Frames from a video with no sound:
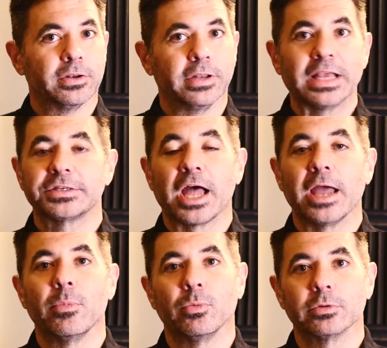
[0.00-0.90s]
Next
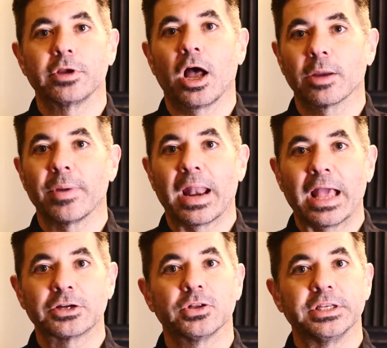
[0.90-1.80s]
time, we'll talk about
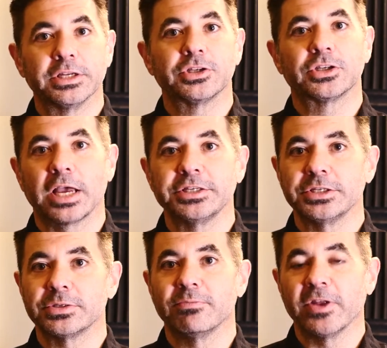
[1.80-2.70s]
actually
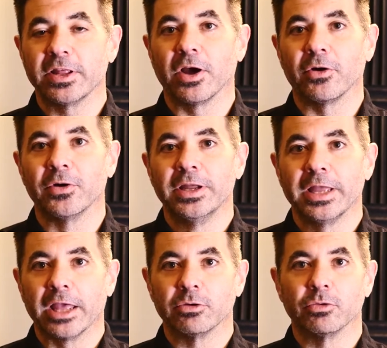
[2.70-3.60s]
digitizing some video
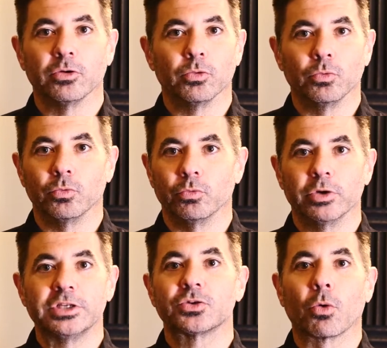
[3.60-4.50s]
and
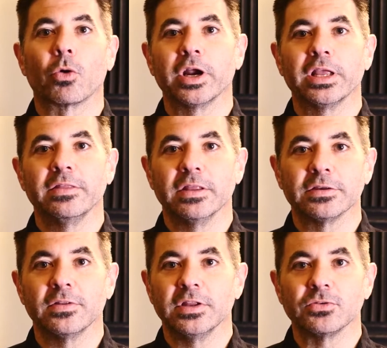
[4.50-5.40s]
restoring
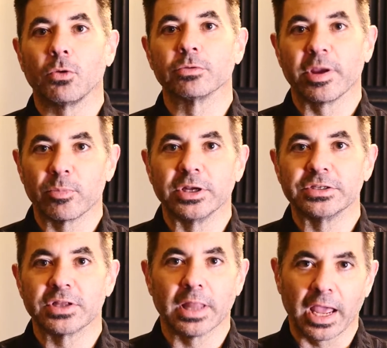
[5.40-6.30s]
these old
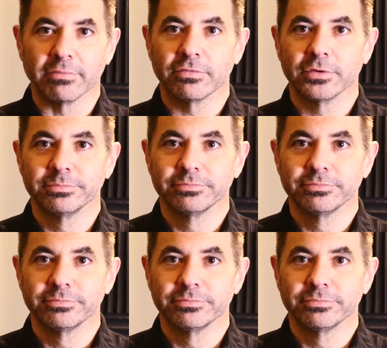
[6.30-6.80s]
memories to life.